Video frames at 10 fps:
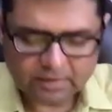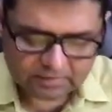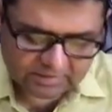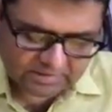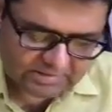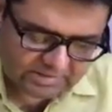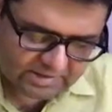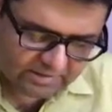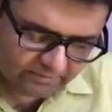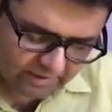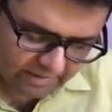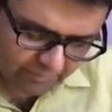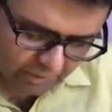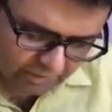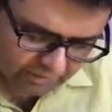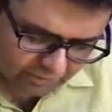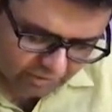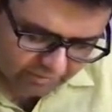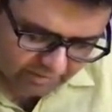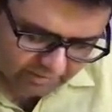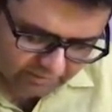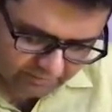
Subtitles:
This is an important topic.